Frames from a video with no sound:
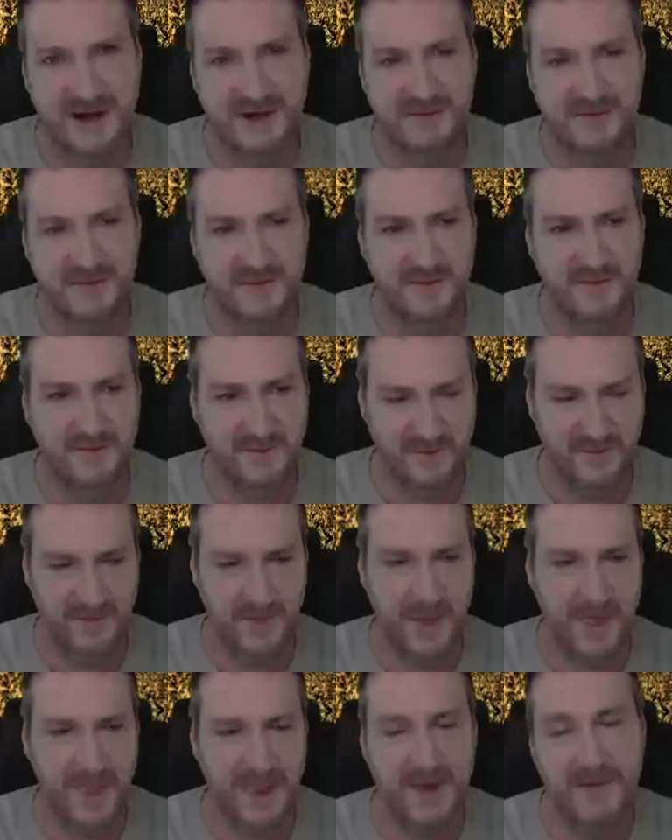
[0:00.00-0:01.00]
better,
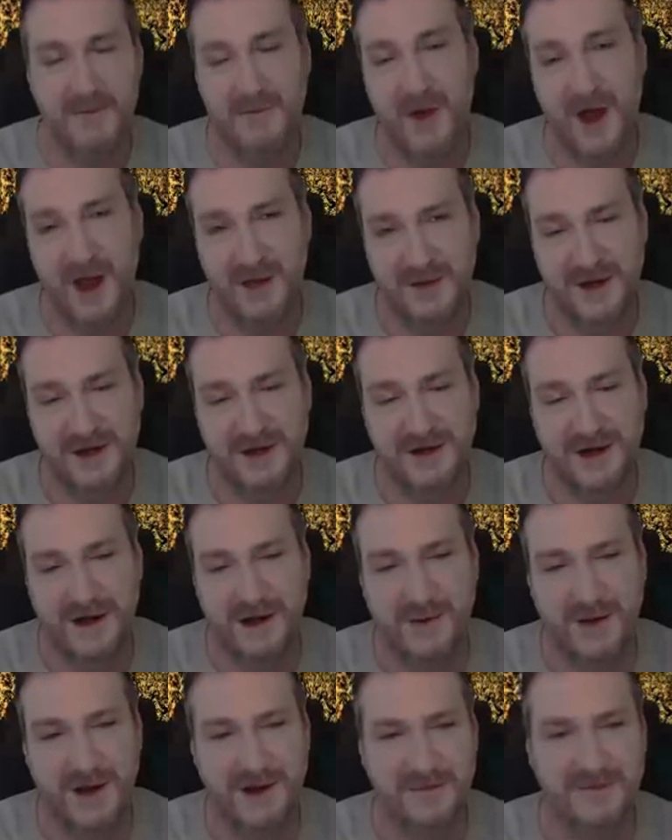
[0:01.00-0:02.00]
in my
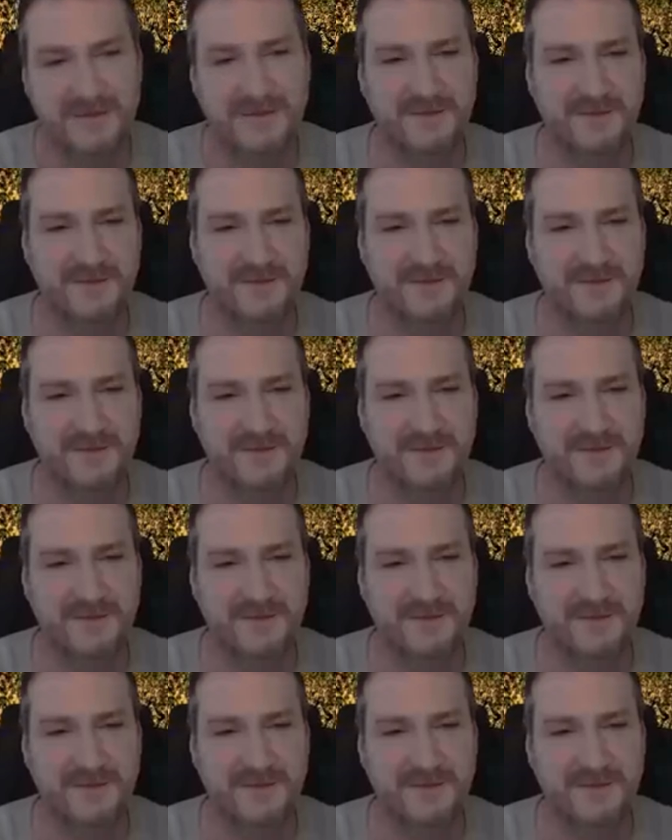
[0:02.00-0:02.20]
opinion.